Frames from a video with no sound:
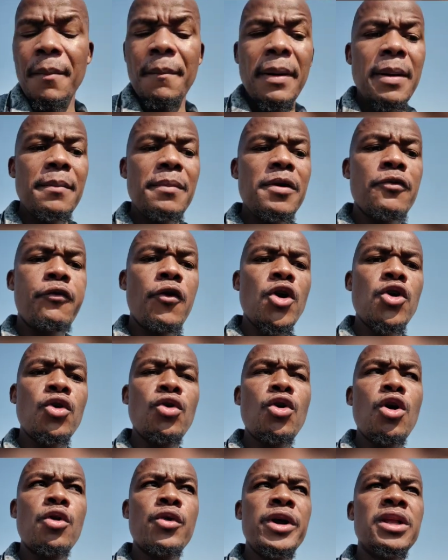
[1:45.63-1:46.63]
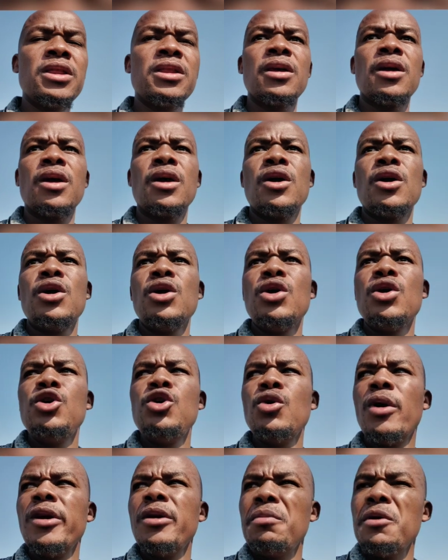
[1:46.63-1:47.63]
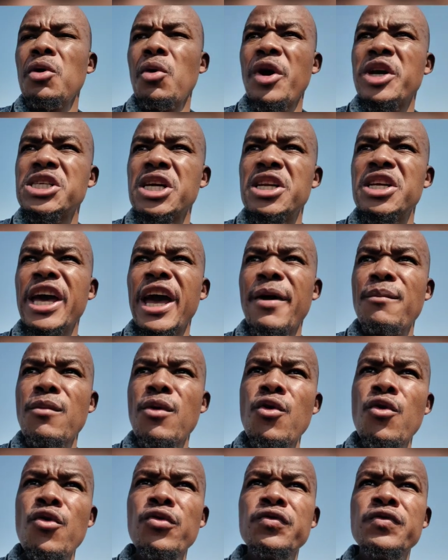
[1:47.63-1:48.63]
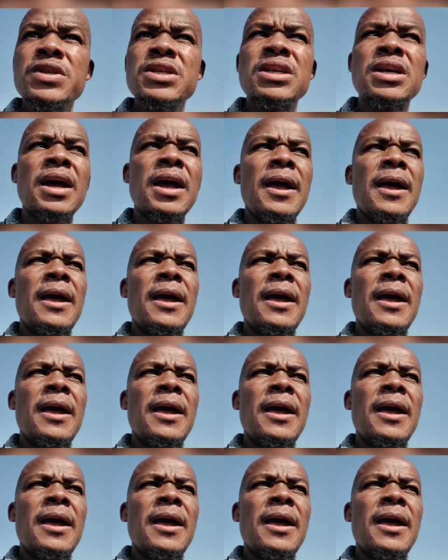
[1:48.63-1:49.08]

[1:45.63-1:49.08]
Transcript: But before you know it, you won't be questioning her moves.